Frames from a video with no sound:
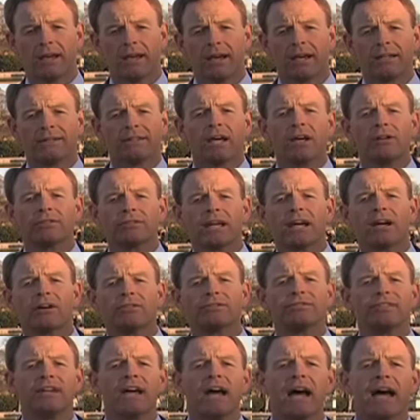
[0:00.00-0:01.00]
A telltale
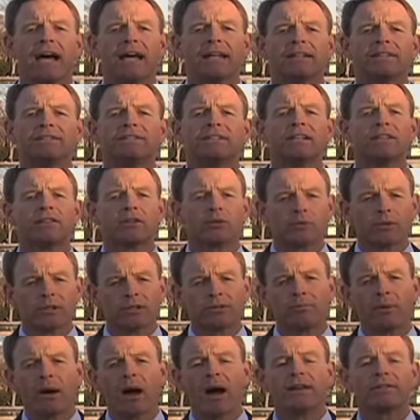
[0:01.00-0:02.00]
sign is in the
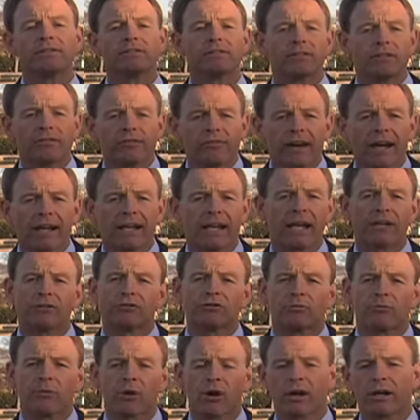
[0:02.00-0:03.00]
response of the
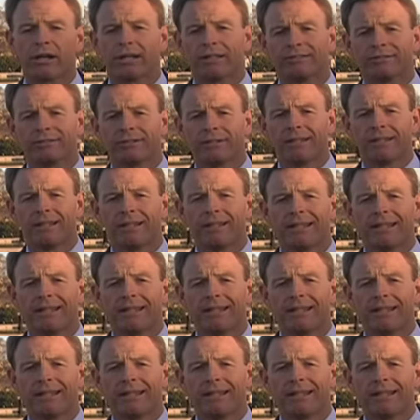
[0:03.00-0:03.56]
financial markets.